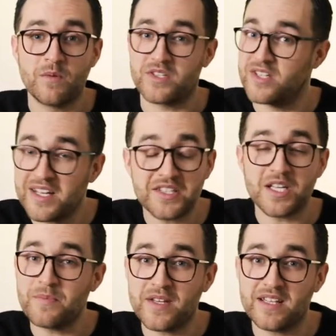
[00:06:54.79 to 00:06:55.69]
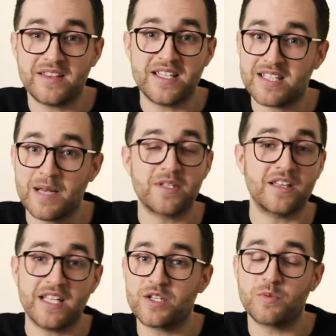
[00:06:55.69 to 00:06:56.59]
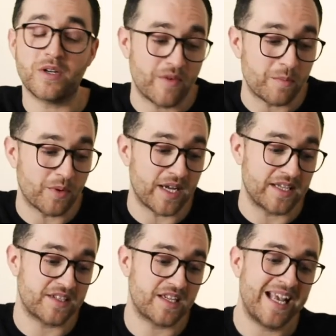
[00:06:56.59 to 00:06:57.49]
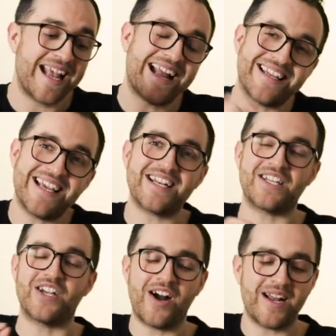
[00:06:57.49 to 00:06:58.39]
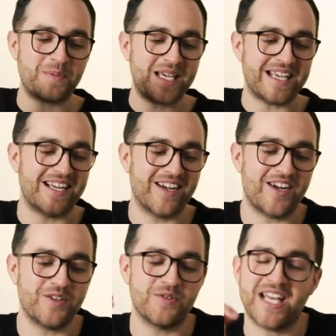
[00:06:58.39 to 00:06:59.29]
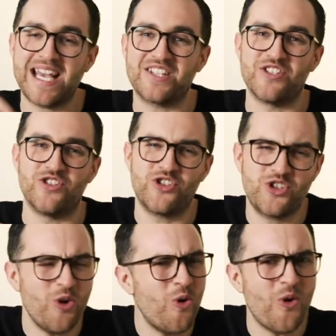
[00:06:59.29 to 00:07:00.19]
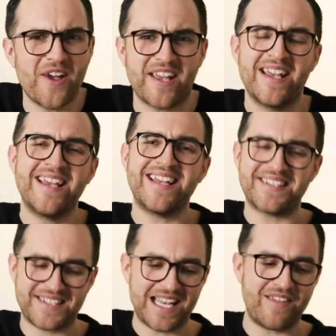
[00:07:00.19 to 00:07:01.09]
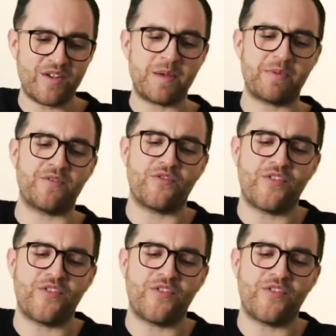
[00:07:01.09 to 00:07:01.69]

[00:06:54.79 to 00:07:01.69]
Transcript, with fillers: was not something that these types of leaders would have embraced. And yet God, being a God who takes joy in saving people and